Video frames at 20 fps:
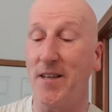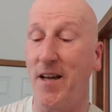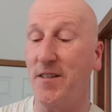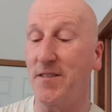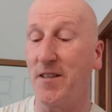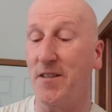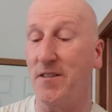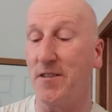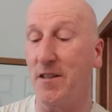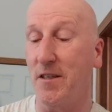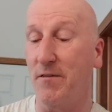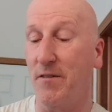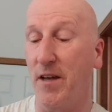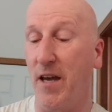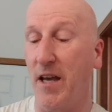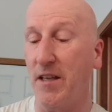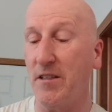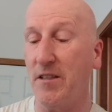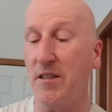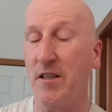
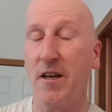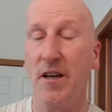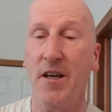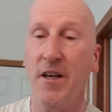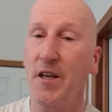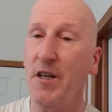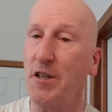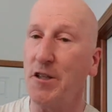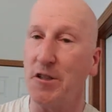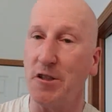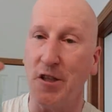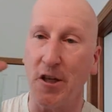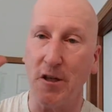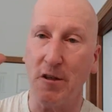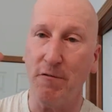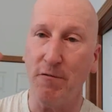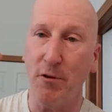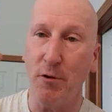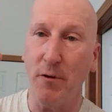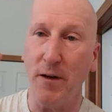CVS,
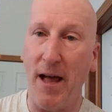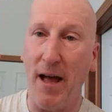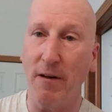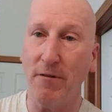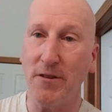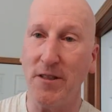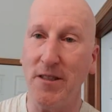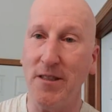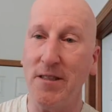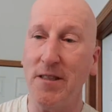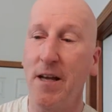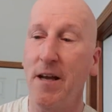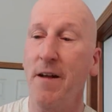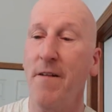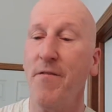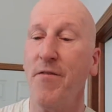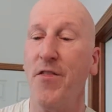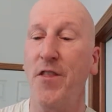six fluid ounces.